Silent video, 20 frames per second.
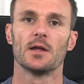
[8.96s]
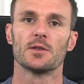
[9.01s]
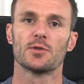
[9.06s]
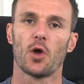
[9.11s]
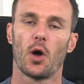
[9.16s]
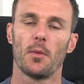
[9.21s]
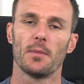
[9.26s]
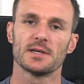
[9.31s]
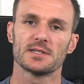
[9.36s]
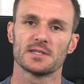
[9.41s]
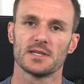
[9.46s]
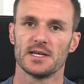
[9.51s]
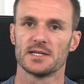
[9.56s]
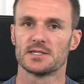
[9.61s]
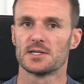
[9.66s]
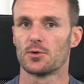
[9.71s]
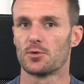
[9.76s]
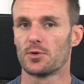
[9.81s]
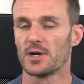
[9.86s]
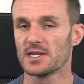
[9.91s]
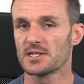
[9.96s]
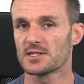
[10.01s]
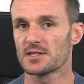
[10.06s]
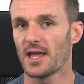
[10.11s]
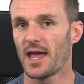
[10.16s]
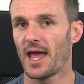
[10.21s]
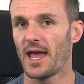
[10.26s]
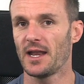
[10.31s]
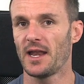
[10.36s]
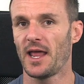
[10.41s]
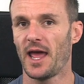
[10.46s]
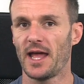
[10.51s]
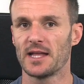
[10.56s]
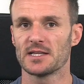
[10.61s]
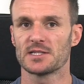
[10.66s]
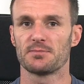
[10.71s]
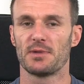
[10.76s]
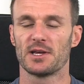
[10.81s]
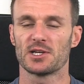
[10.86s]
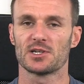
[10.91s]
Thomas is a wrist and
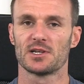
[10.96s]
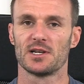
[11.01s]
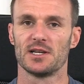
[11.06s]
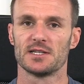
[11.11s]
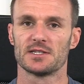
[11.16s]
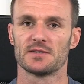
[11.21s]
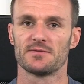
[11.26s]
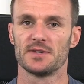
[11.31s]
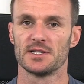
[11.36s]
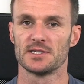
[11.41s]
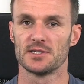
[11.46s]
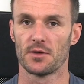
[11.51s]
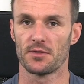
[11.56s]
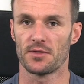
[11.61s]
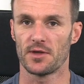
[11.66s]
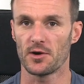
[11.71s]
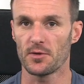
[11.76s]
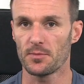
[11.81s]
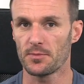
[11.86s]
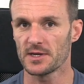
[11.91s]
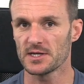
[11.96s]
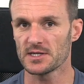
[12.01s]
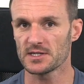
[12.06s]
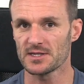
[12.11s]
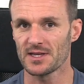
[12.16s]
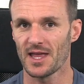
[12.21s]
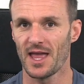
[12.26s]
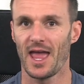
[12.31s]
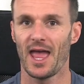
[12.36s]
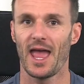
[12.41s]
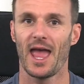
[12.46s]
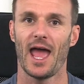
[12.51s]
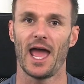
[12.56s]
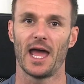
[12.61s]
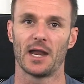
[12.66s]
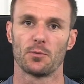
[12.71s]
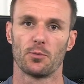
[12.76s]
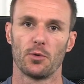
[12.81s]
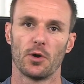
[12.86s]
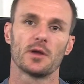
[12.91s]
hand specialist physiotherapist
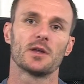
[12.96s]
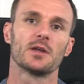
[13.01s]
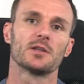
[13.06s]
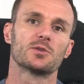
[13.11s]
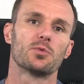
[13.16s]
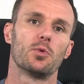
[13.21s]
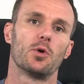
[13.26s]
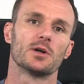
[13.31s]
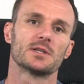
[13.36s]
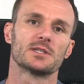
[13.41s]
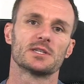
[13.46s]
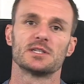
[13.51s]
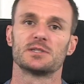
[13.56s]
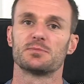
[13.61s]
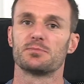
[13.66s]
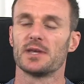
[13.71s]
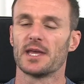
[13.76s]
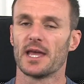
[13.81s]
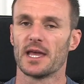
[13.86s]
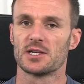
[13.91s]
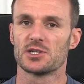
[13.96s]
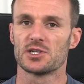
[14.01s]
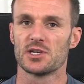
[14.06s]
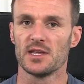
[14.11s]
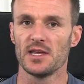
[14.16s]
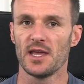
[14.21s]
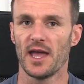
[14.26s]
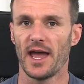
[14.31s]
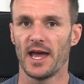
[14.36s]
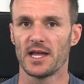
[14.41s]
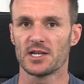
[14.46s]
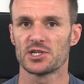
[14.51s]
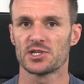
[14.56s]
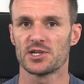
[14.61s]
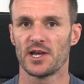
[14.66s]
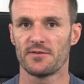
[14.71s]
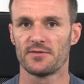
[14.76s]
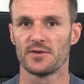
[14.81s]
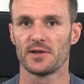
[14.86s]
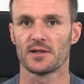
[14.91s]
and working towards his PhD at
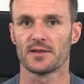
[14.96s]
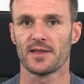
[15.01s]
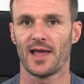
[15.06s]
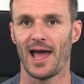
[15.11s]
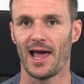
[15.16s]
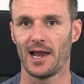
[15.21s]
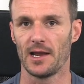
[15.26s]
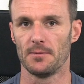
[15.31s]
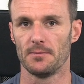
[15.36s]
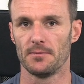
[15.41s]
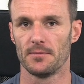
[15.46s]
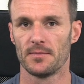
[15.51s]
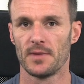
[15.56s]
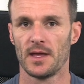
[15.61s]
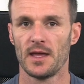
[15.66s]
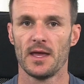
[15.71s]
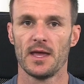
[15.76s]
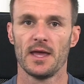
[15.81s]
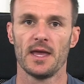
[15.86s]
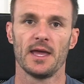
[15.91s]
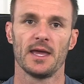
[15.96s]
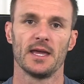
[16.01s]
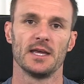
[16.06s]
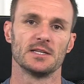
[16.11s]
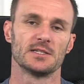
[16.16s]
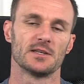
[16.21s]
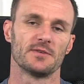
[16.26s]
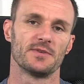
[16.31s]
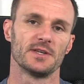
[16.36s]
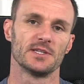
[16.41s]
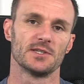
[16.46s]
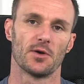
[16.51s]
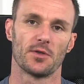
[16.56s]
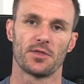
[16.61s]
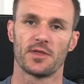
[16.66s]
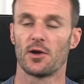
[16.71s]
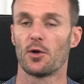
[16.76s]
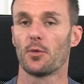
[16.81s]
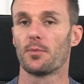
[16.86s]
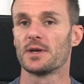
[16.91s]
Sheffield Hallam. He's a
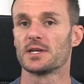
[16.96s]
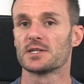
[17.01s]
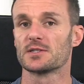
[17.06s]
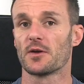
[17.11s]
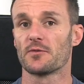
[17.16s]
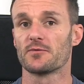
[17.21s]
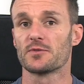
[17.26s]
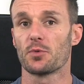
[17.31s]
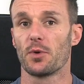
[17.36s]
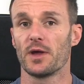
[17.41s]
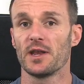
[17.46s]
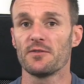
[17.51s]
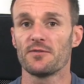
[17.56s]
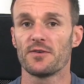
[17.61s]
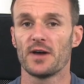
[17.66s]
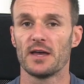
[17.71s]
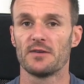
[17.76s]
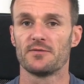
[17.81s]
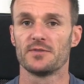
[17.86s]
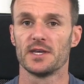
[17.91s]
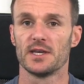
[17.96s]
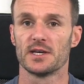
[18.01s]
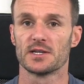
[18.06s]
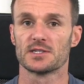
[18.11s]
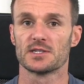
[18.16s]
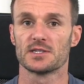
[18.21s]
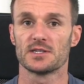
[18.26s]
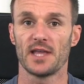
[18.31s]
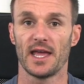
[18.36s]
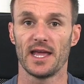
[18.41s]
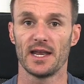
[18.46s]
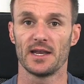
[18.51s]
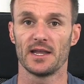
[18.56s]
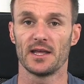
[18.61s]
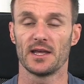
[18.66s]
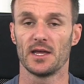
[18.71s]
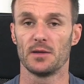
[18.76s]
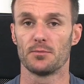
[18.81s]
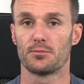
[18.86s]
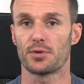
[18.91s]
physiotherapist of 25 years
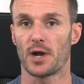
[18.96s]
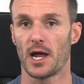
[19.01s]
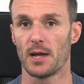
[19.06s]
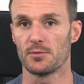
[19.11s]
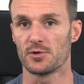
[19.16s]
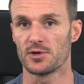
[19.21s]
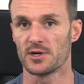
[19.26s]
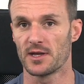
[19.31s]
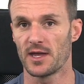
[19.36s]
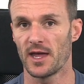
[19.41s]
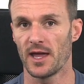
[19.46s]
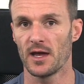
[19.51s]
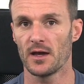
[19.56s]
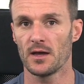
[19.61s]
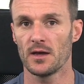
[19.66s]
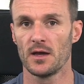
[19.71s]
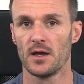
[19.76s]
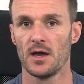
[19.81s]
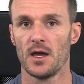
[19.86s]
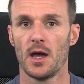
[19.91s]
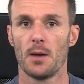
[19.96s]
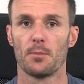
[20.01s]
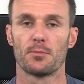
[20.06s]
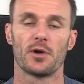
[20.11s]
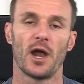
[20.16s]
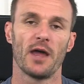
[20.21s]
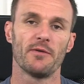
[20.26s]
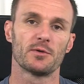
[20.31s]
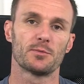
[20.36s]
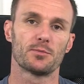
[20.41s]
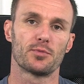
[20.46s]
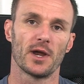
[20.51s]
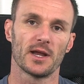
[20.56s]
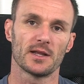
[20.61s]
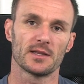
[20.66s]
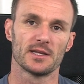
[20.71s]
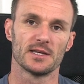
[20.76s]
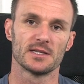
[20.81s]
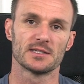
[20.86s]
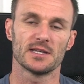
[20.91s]
standing in primary care, private
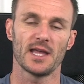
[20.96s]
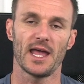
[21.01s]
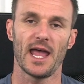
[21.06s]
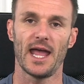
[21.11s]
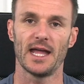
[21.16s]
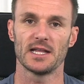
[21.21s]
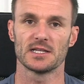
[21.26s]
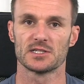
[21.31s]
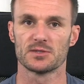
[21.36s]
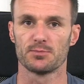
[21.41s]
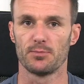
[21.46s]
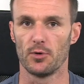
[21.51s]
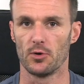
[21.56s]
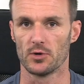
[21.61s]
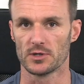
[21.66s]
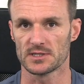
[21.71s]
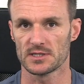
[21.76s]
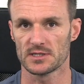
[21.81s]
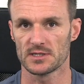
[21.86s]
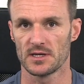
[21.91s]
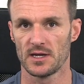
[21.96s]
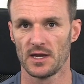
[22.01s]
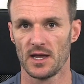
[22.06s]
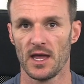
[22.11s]
practice and sports.